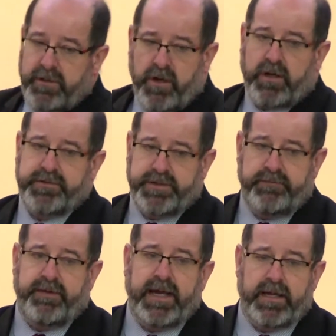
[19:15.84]
got to
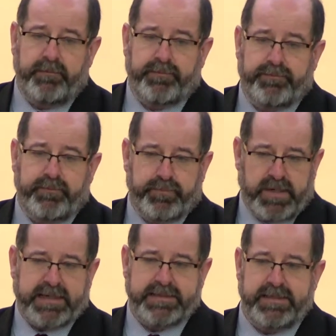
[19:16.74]
develop
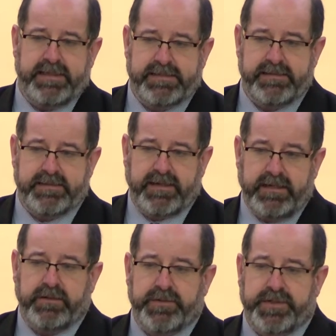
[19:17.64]
practice and
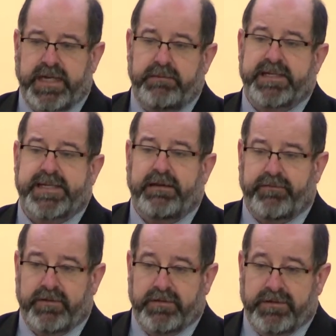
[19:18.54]
skills to keep me
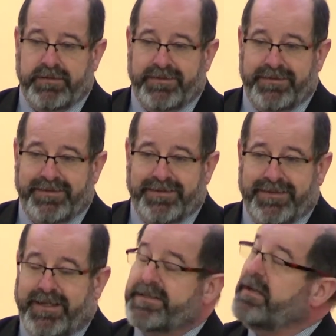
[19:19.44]
safe.
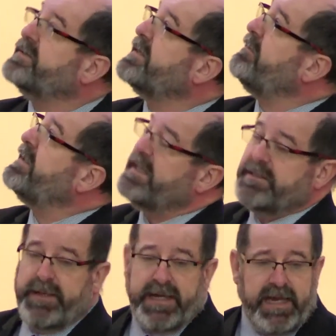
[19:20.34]
And so some of these
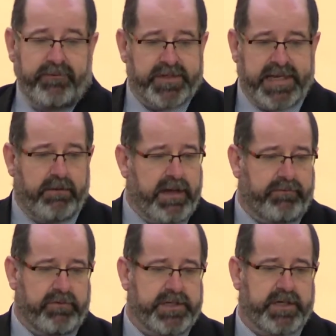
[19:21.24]
behaviors,
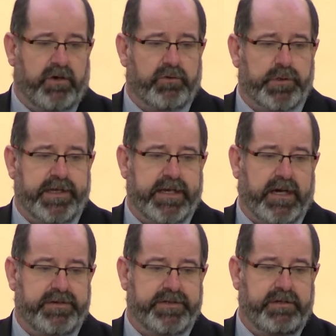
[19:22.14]
however intolerable they
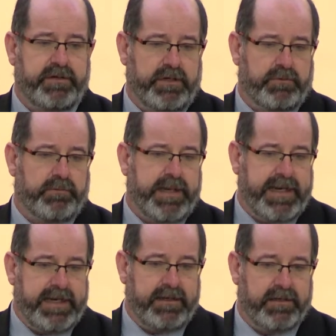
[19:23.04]
are to you or
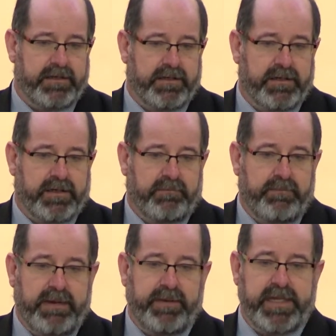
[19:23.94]
me,
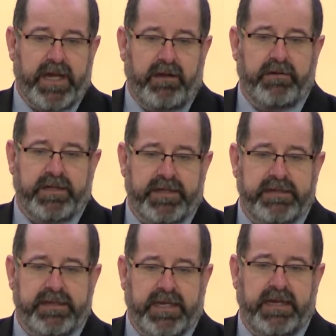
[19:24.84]
may be the only
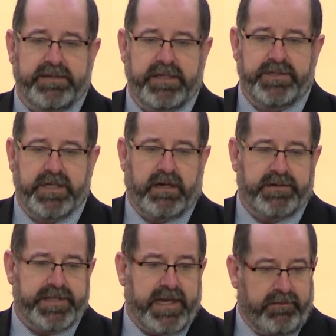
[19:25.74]
thing that keeps this child
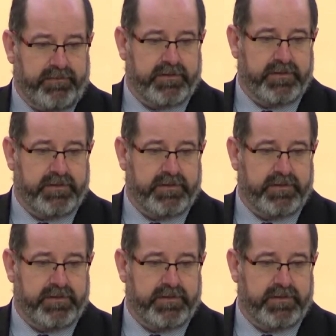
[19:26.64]
safe,